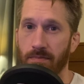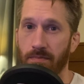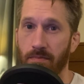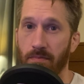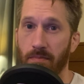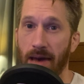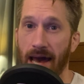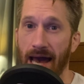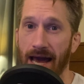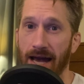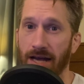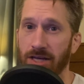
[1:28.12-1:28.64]

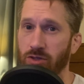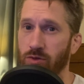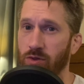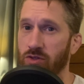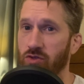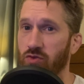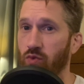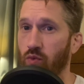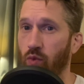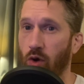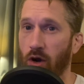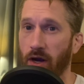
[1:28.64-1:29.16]
Max
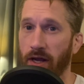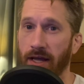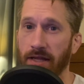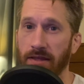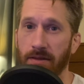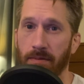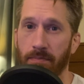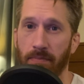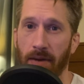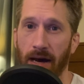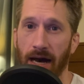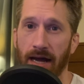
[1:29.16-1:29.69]
was working
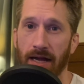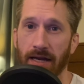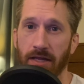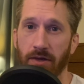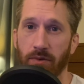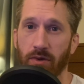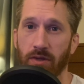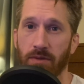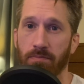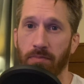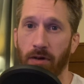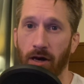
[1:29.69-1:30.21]
the body
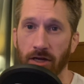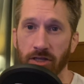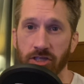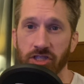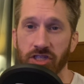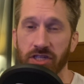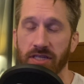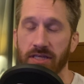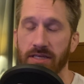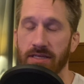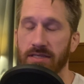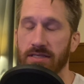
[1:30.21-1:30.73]
with
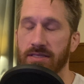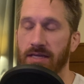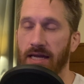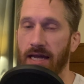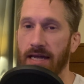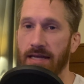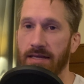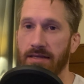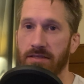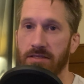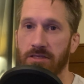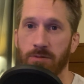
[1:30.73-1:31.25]
punches
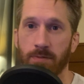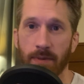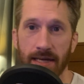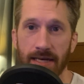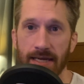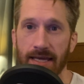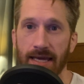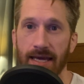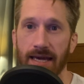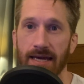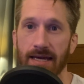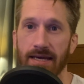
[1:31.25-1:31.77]
and spin
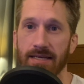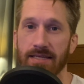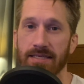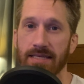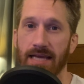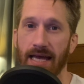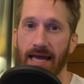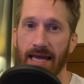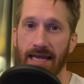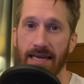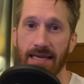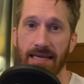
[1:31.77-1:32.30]
kicks
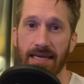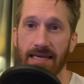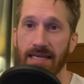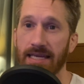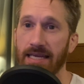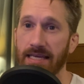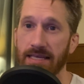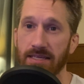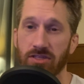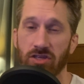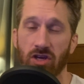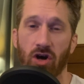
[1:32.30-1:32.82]
and
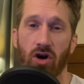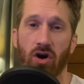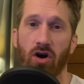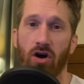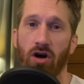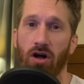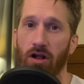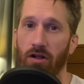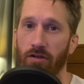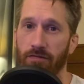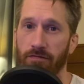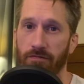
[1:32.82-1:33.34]
knees
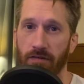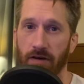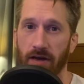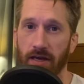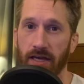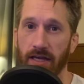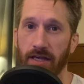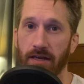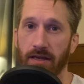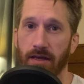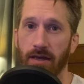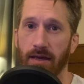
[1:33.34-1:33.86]
all
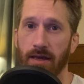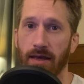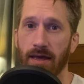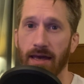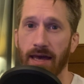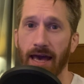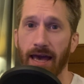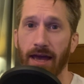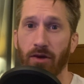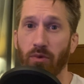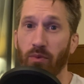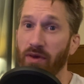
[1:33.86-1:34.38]
fight.
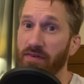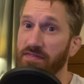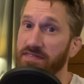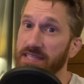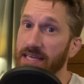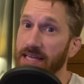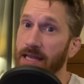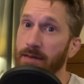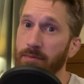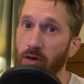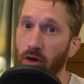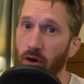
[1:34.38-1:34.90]
And we've
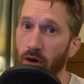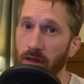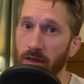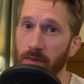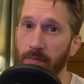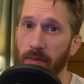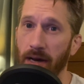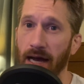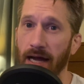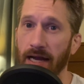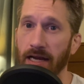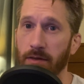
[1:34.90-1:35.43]
seen him go to the
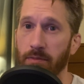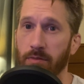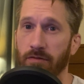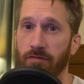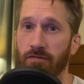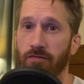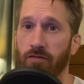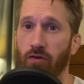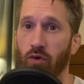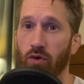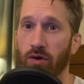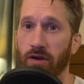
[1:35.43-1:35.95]
body
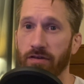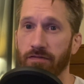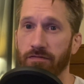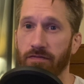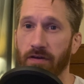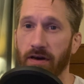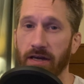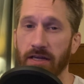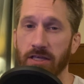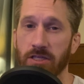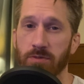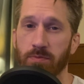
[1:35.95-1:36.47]
before in
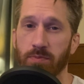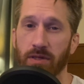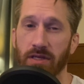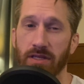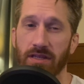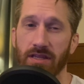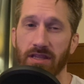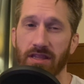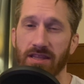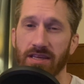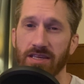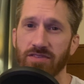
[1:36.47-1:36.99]
fights, but
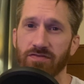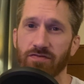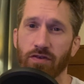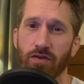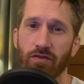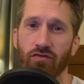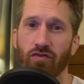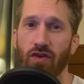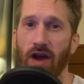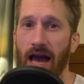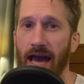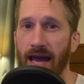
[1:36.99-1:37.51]
this
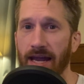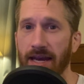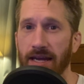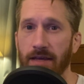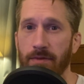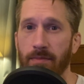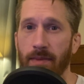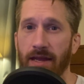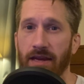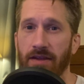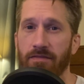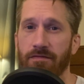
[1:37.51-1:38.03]
variety
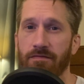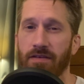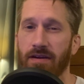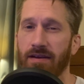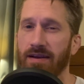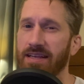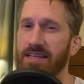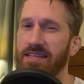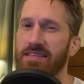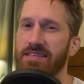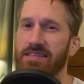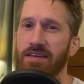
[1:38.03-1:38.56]
made it
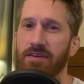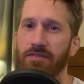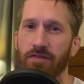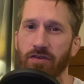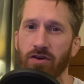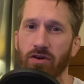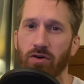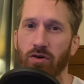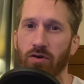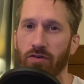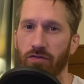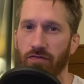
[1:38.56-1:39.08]
very
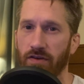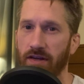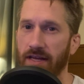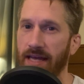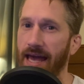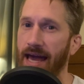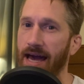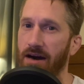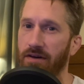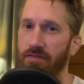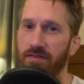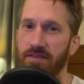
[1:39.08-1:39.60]
difficult for
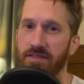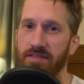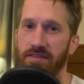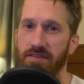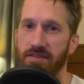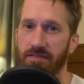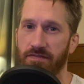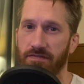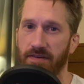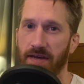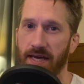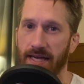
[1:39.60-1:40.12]
Calvin to
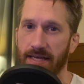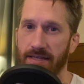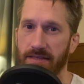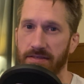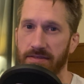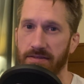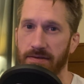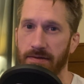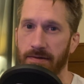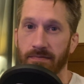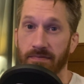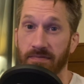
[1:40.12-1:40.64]

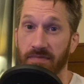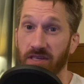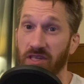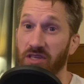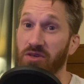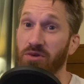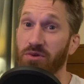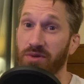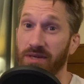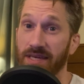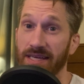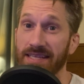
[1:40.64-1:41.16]
defend.
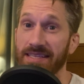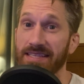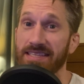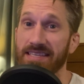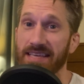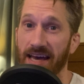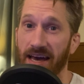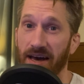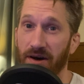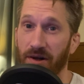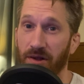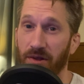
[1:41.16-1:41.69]
You can
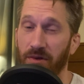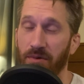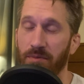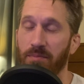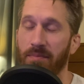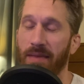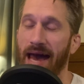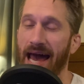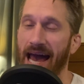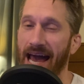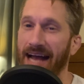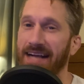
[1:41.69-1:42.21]
tell
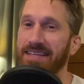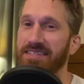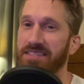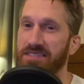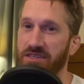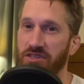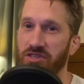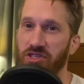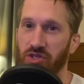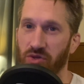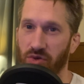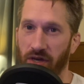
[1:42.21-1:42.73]
Max is
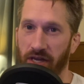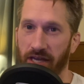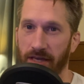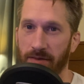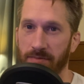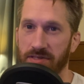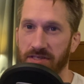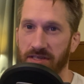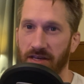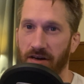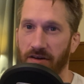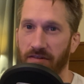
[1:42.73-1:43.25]
enjoying
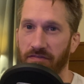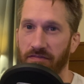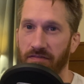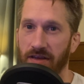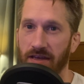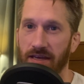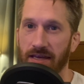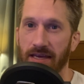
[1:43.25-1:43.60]
himself.